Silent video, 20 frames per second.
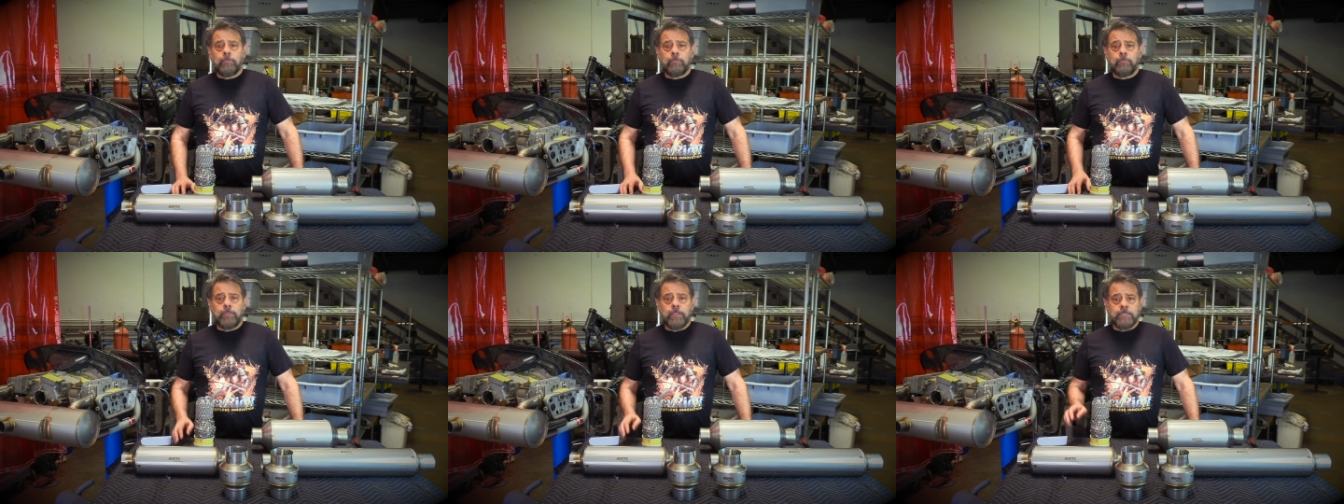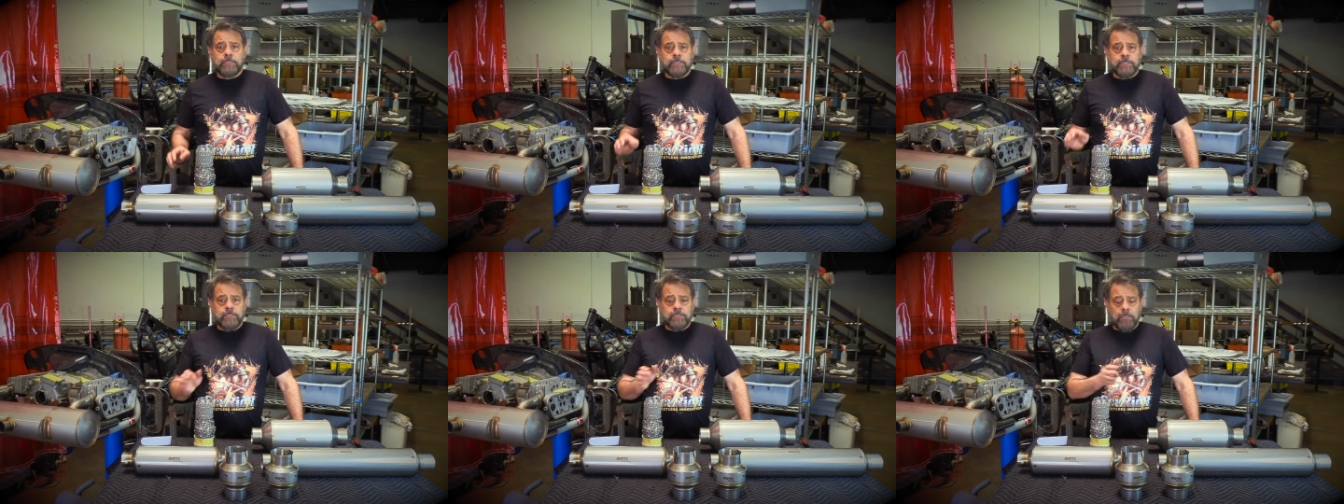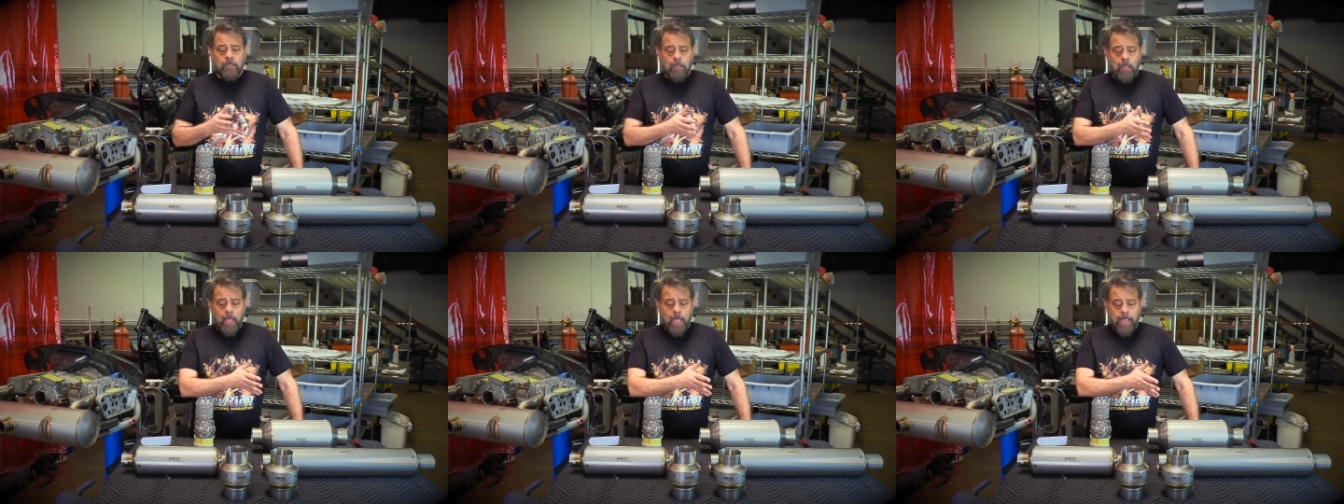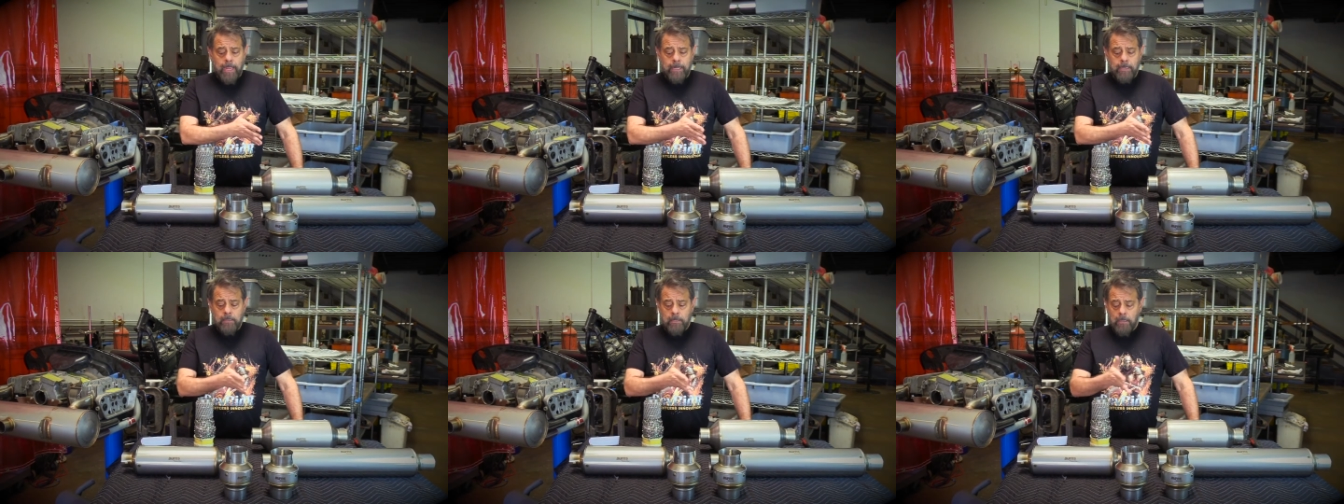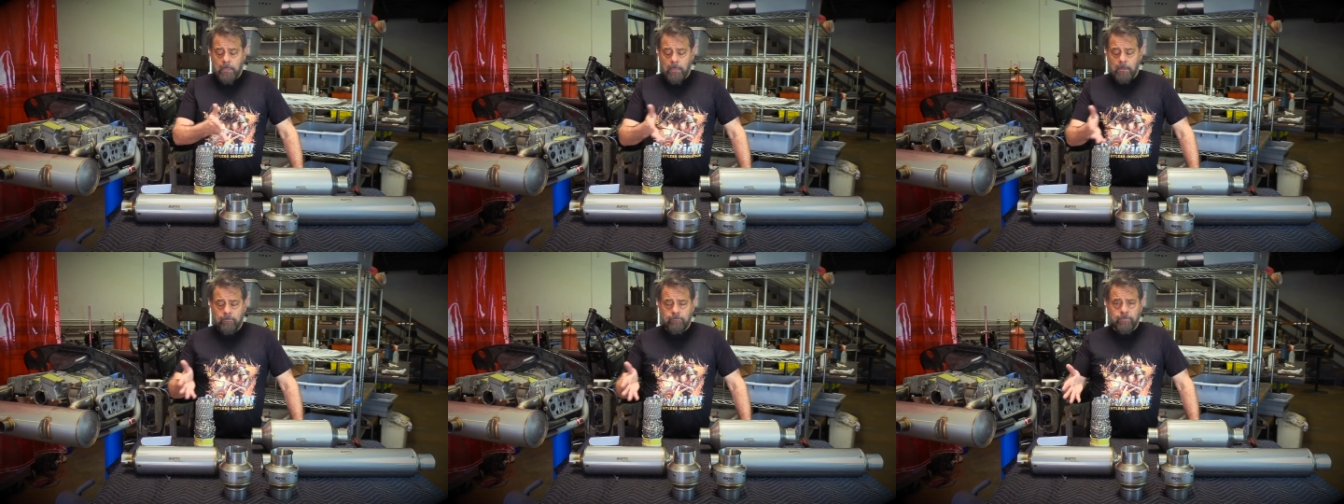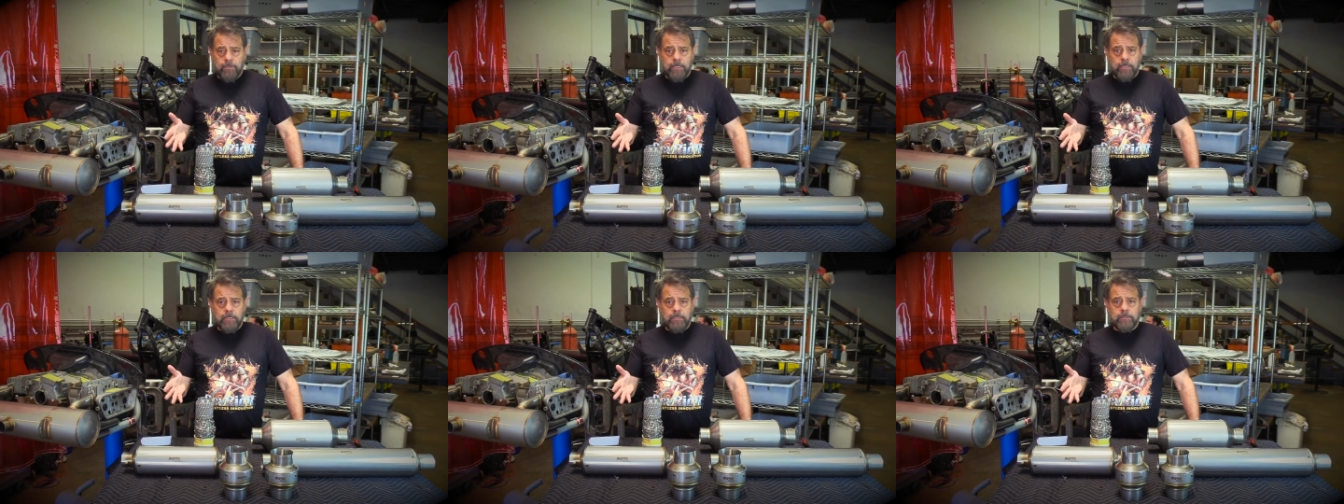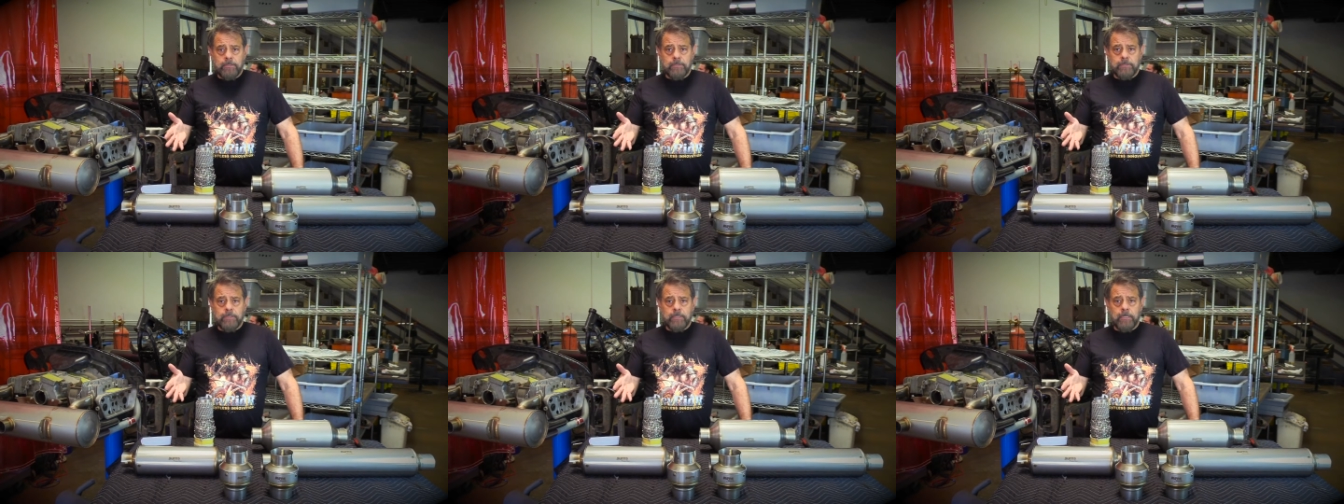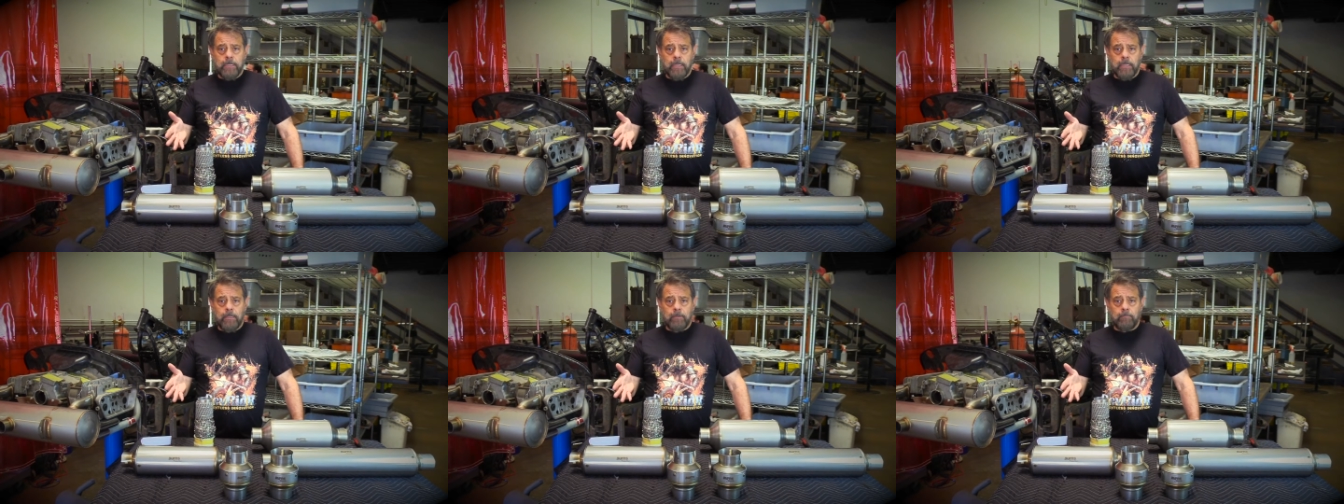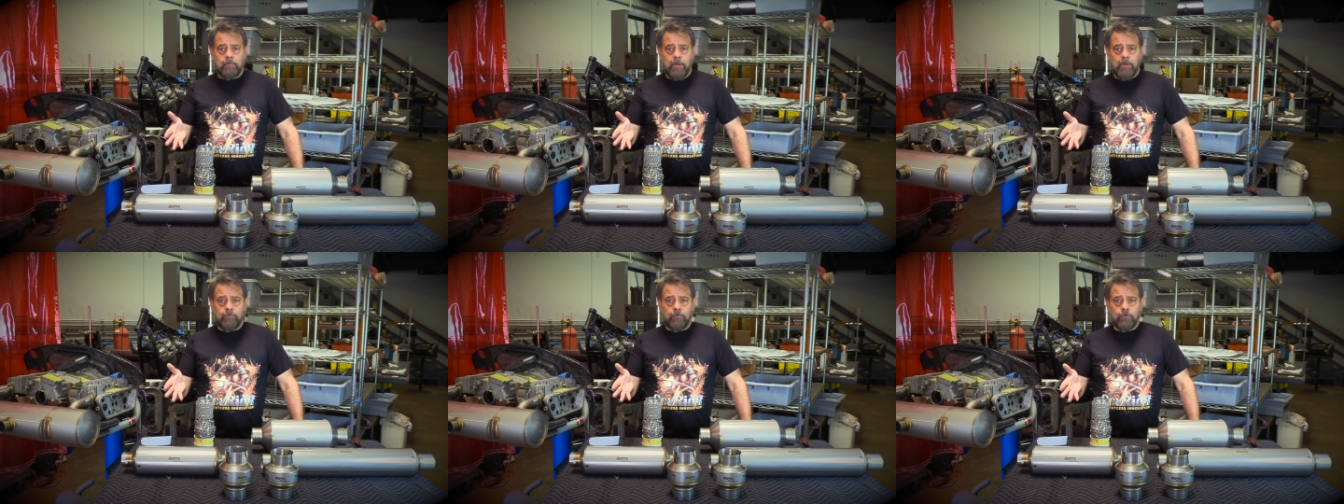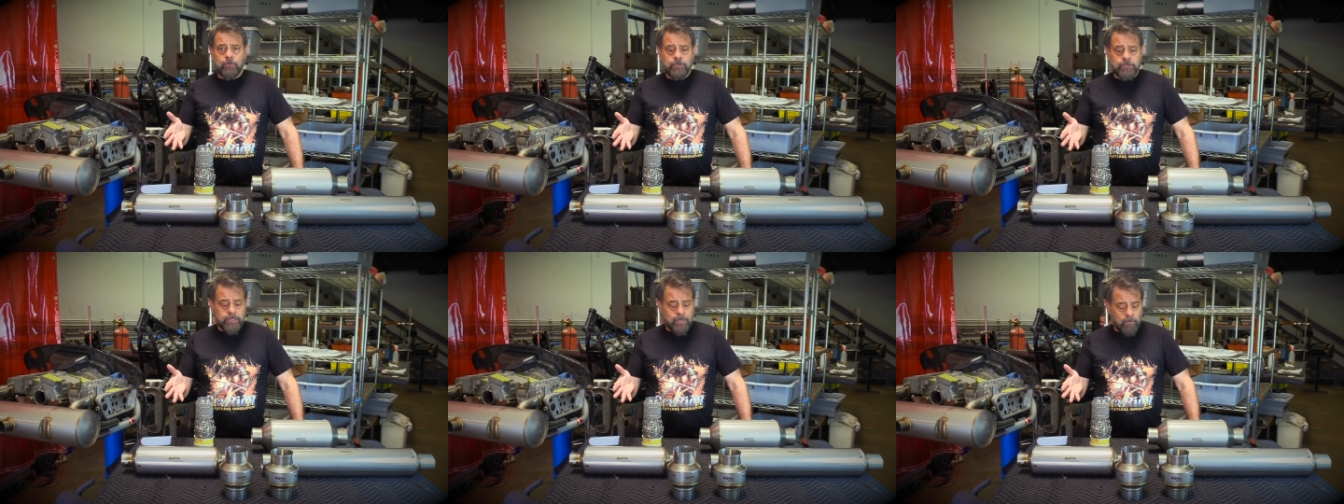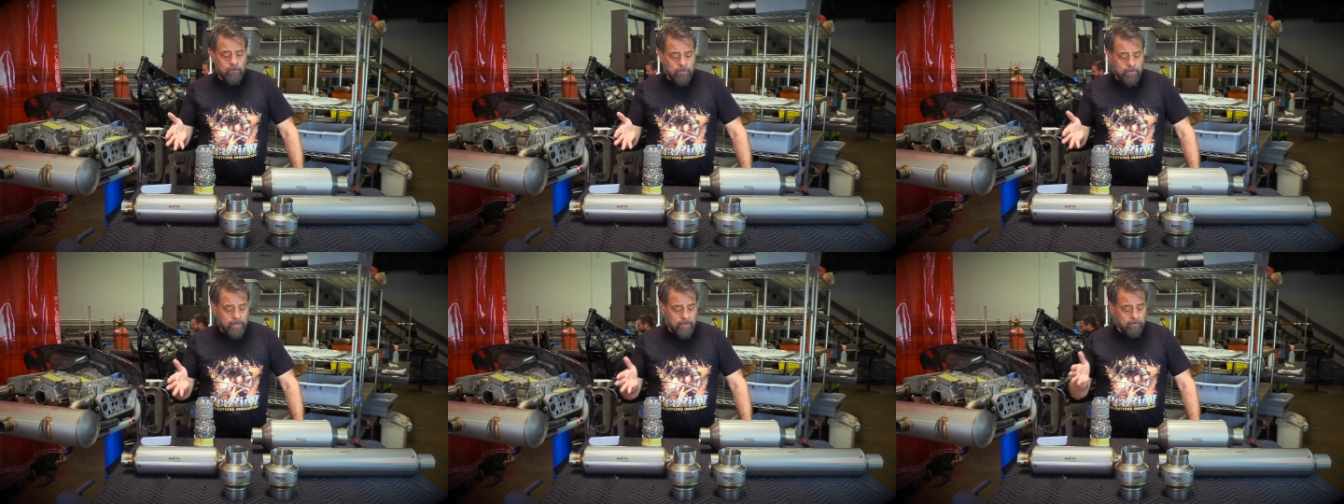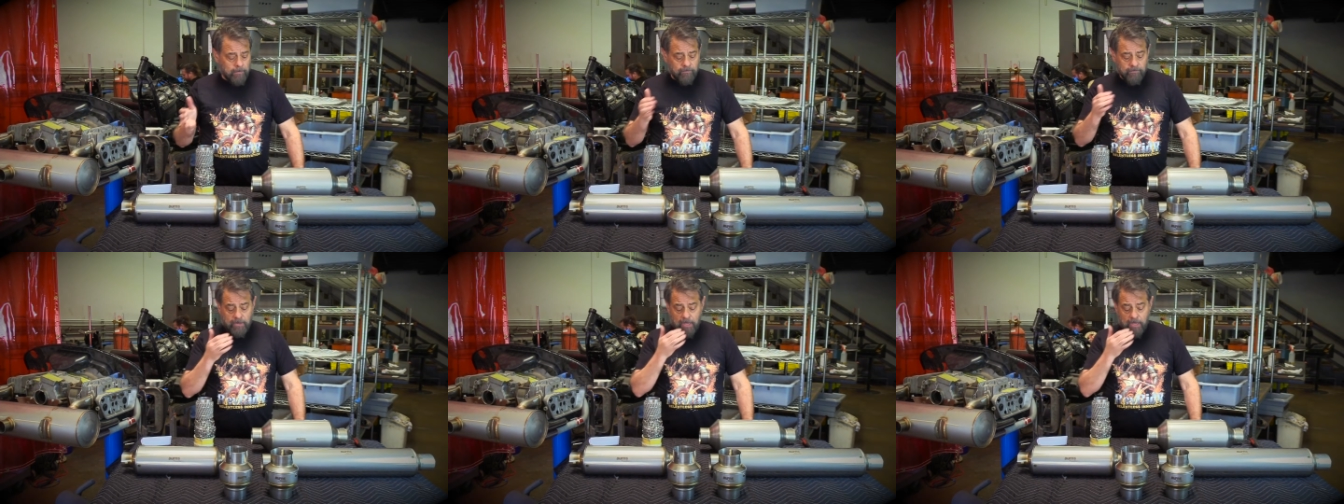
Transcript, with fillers: this is a line of these uh, mufflers that, that we've